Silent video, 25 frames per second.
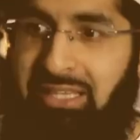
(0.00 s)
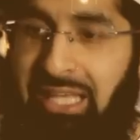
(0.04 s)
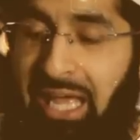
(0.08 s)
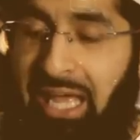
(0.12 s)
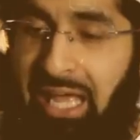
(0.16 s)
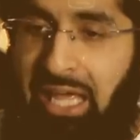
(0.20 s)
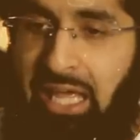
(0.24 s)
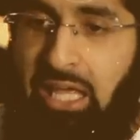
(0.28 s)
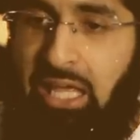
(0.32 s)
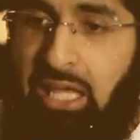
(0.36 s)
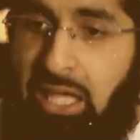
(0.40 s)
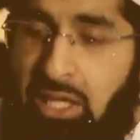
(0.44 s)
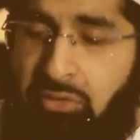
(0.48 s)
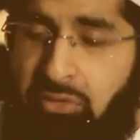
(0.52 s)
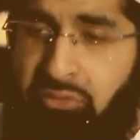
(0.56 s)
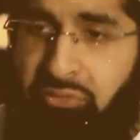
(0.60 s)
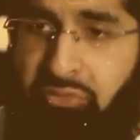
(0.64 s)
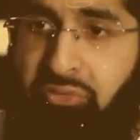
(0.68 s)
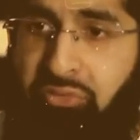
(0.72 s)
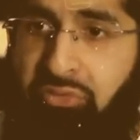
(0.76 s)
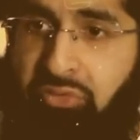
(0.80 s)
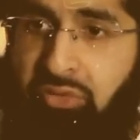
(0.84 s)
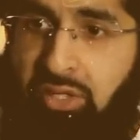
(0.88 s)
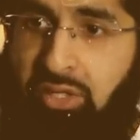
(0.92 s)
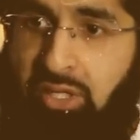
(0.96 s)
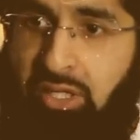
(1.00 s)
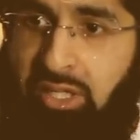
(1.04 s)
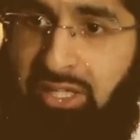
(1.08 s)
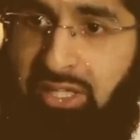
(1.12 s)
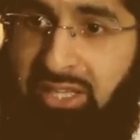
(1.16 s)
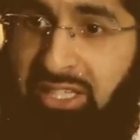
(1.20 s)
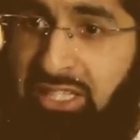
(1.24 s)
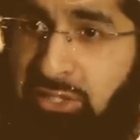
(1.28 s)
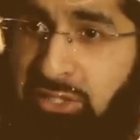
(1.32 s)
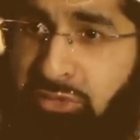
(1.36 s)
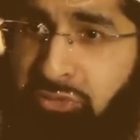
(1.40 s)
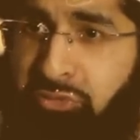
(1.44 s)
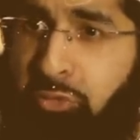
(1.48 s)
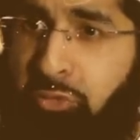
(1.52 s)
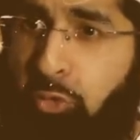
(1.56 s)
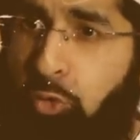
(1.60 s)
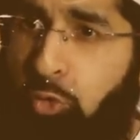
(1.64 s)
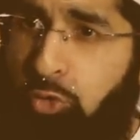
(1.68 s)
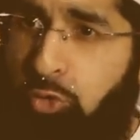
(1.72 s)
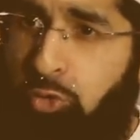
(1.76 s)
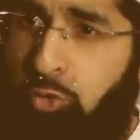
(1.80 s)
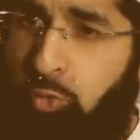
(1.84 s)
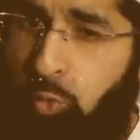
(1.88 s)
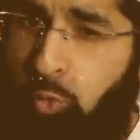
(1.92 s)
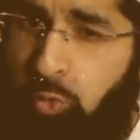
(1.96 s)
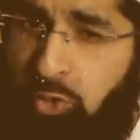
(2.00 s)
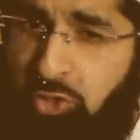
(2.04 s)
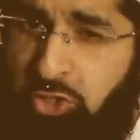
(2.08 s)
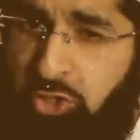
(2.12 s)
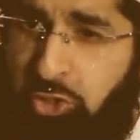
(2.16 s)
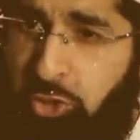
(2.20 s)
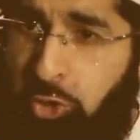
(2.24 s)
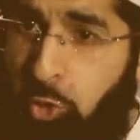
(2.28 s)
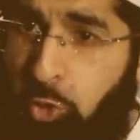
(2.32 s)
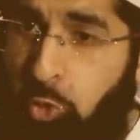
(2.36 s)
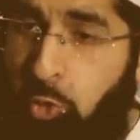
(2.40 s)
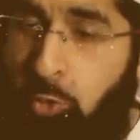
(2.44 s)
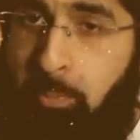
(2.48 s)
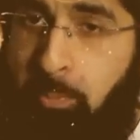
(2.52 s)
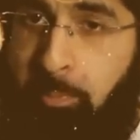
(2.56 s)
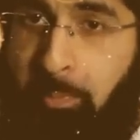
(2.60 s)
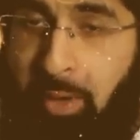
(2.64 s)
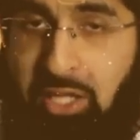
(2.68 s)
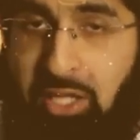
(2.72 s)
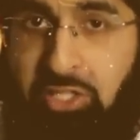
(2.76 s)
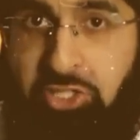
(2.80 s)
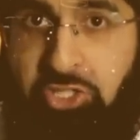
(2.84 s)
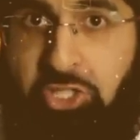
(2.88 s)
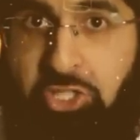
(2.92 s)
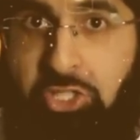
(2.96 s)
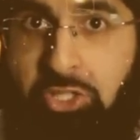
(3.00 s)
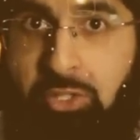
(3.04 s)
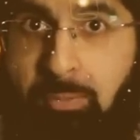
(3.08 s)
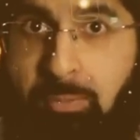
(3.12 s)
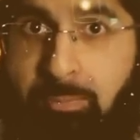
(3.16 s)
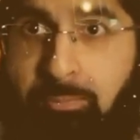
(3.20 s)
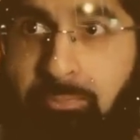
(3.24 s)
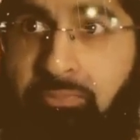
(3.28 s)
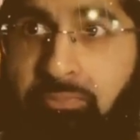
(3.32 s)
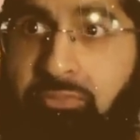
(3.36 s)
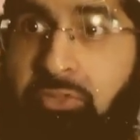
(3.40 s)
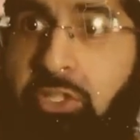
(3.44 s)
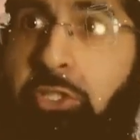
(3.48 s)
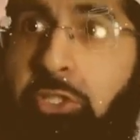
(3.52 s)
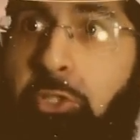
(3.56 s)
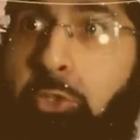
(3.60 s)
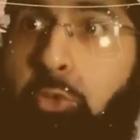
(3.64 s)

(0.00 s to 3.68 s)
that if this force was too much, the